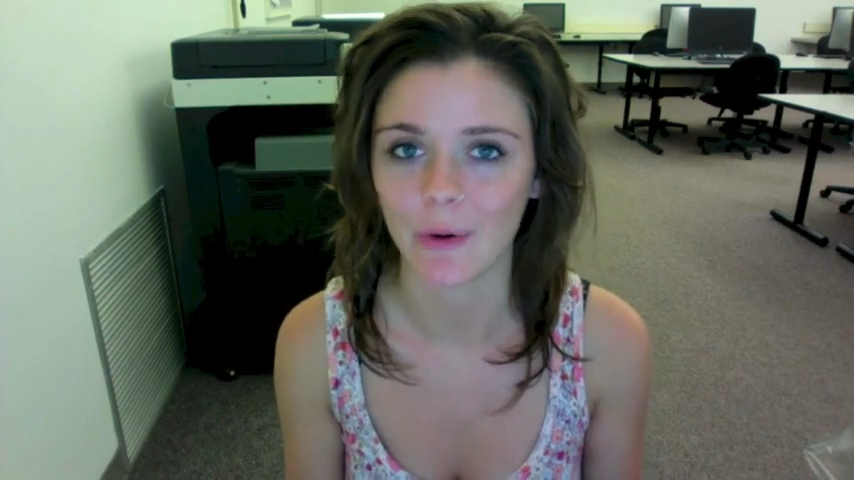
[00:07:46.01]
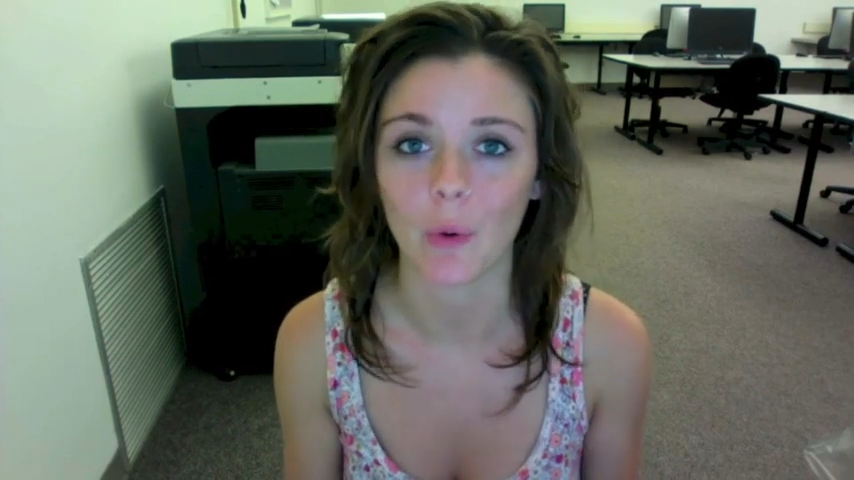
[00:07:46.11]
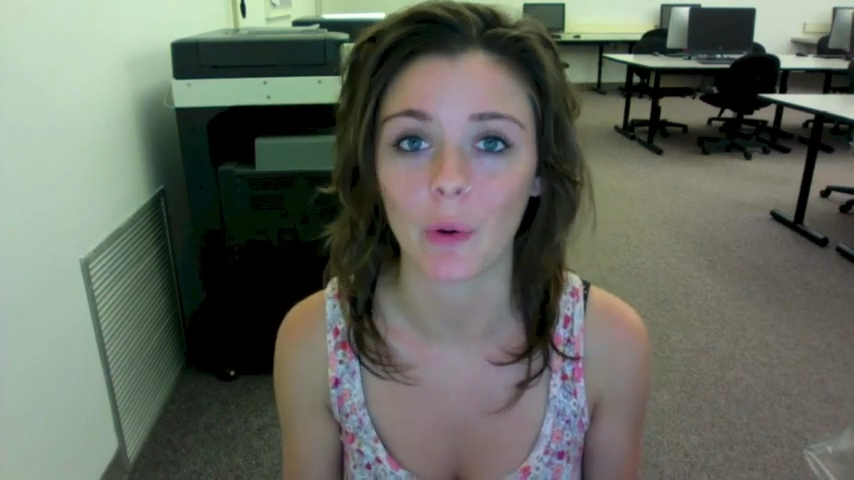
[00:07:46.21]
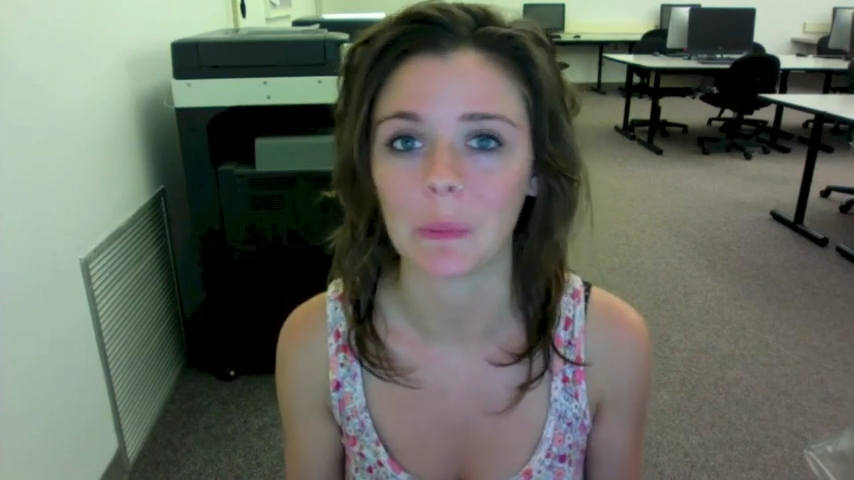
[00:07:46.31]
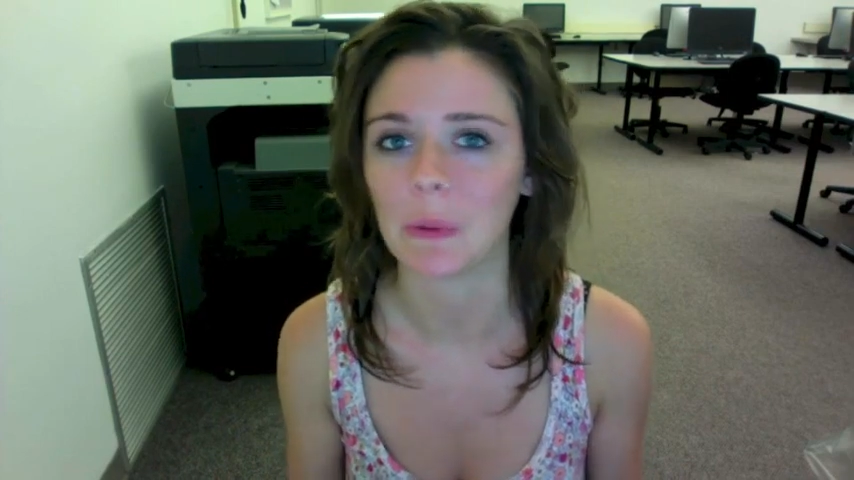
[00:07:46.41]

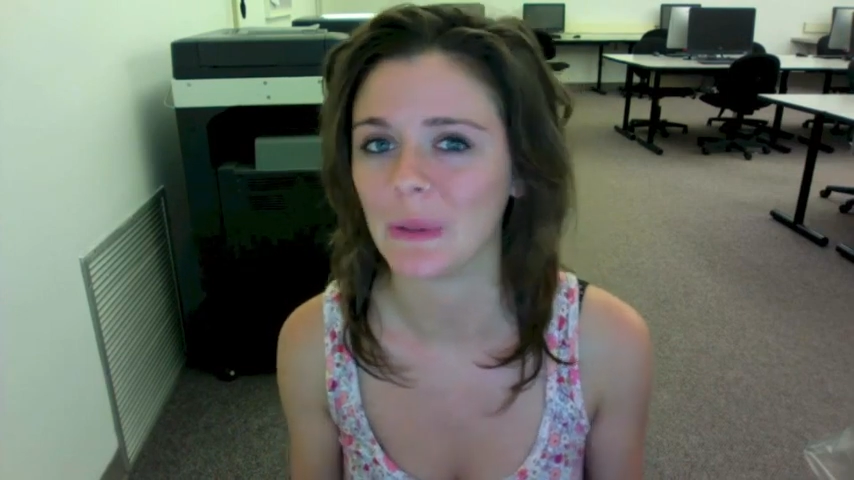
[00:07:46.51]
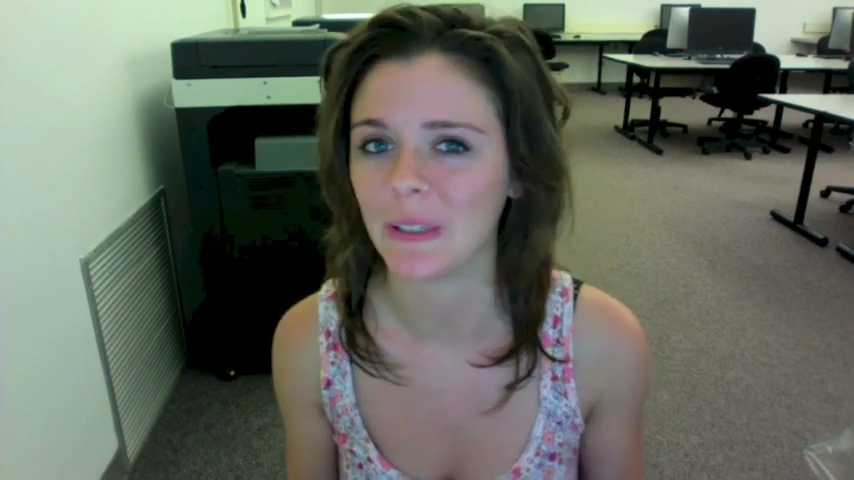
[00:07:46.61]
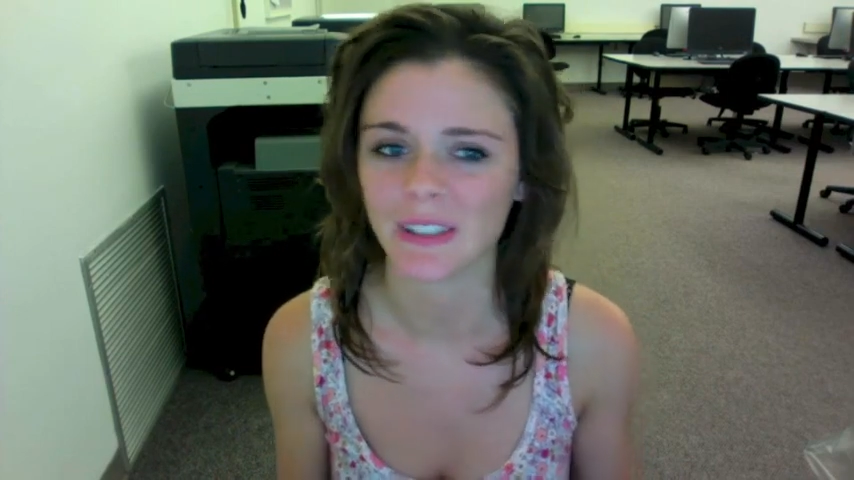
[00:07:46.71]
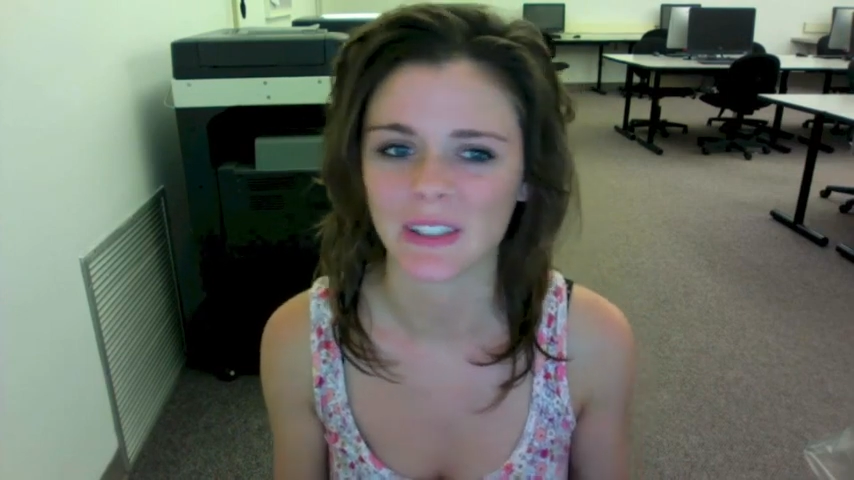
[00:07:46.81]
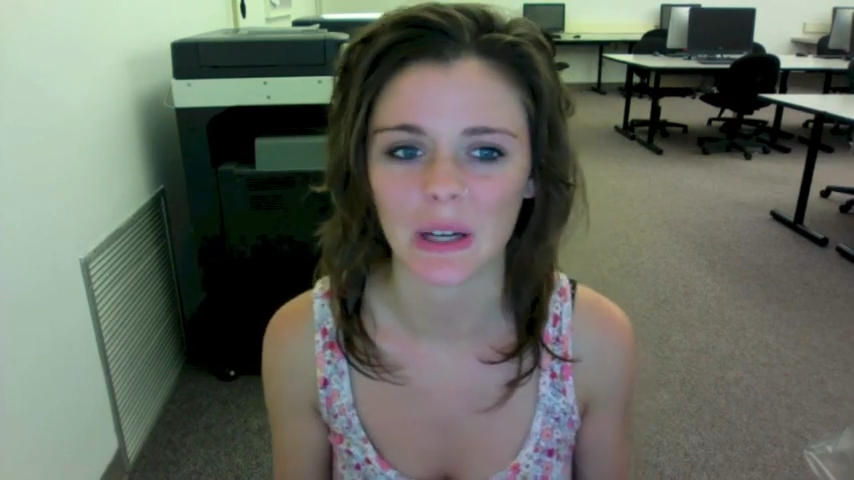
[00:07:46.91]
normal
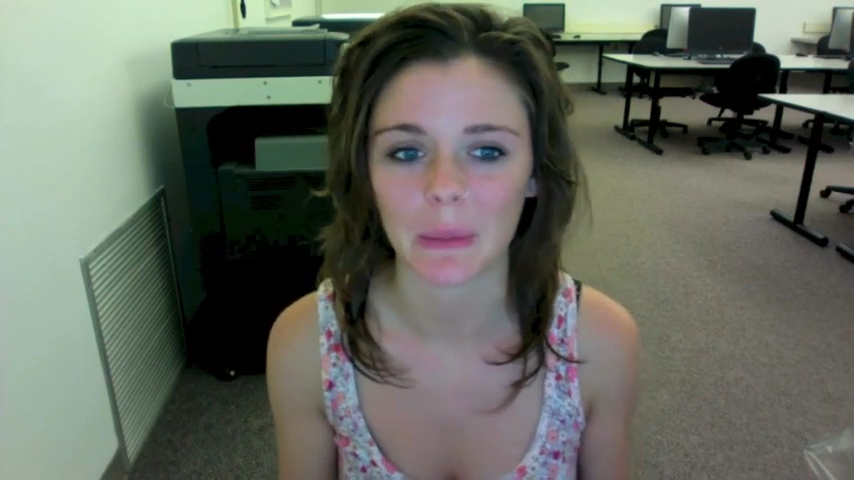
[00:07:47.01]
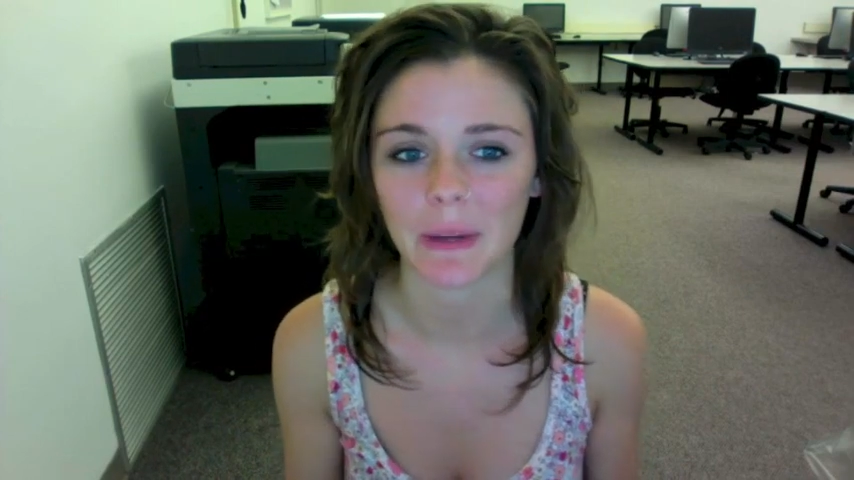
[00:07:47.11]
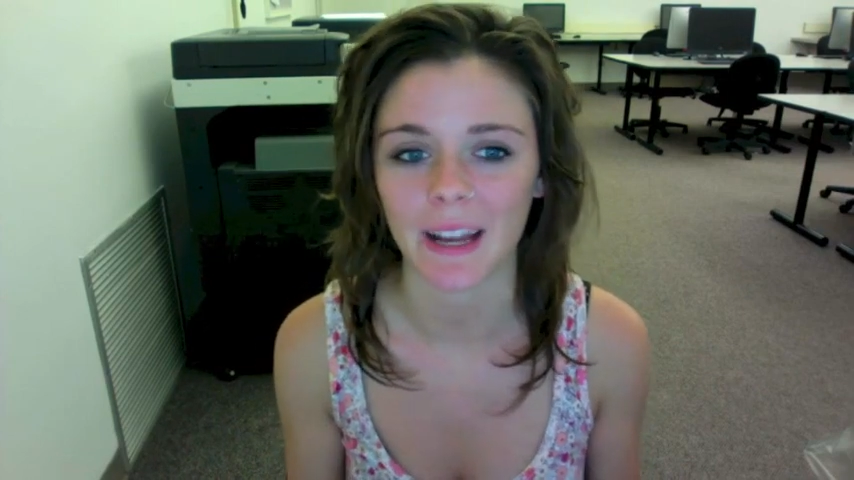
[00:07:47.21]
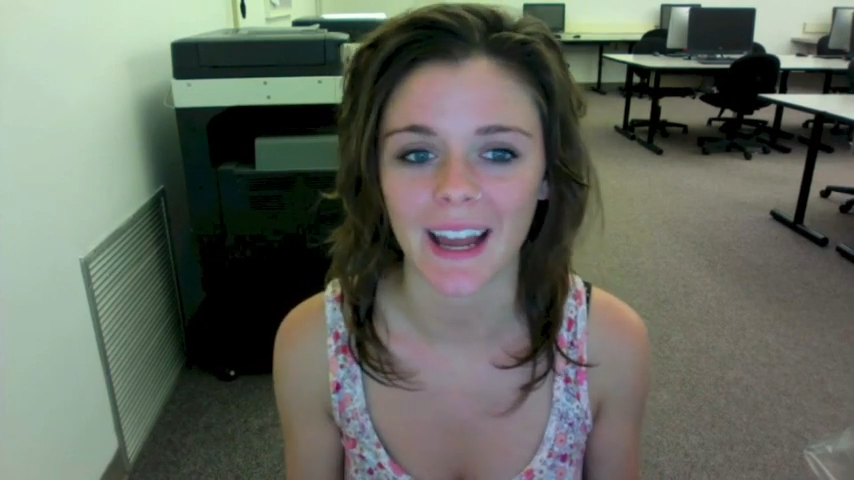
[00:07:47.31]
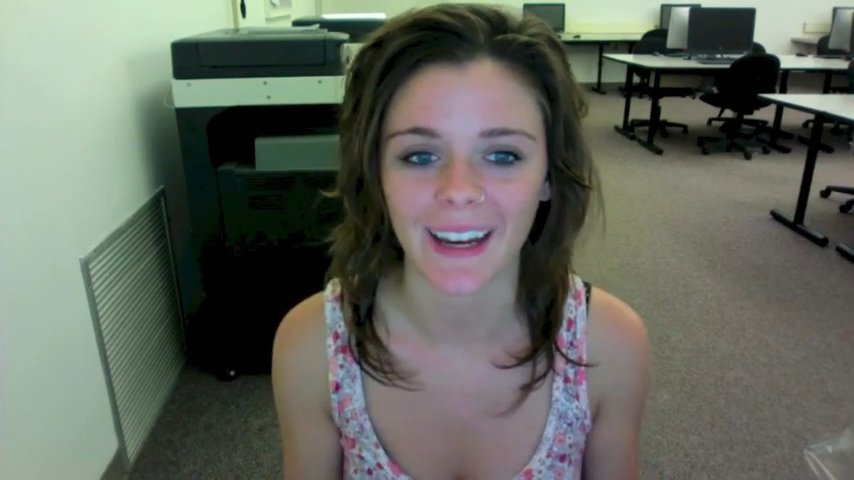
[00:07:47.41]

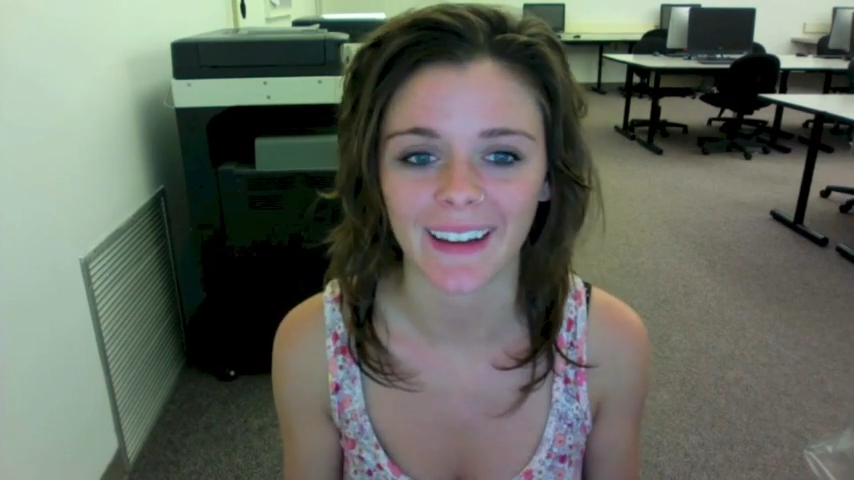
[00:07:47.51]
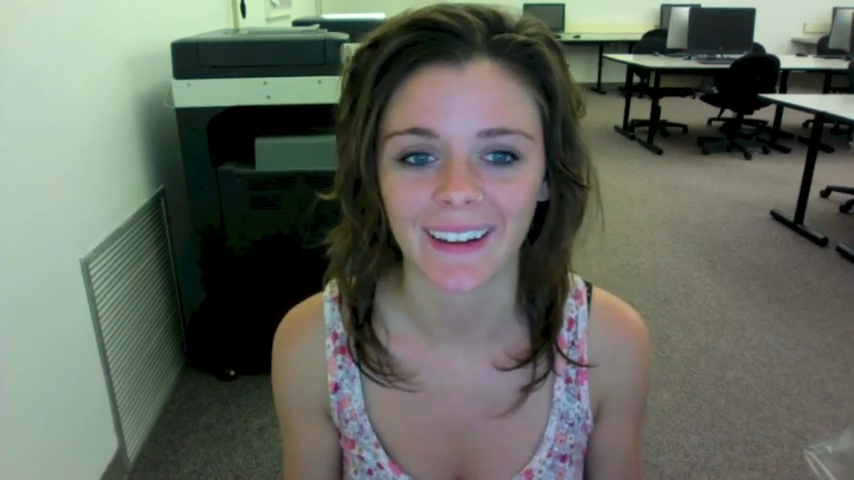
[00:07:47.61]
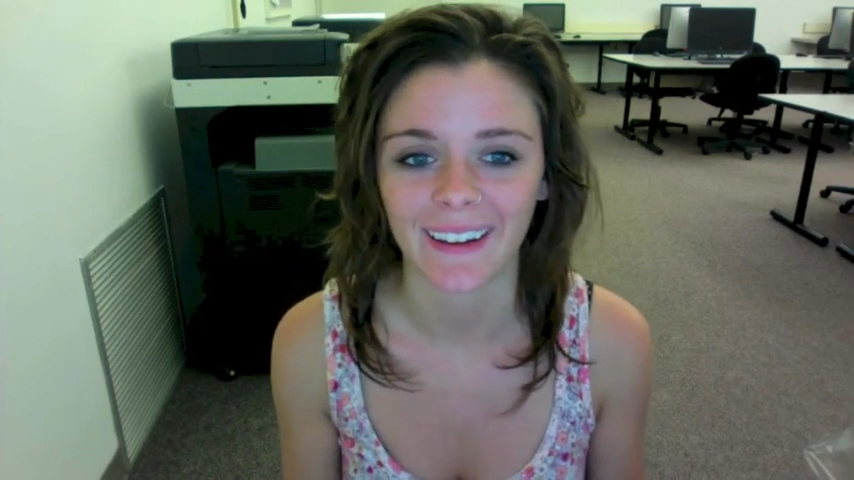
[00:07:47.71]
insomniac.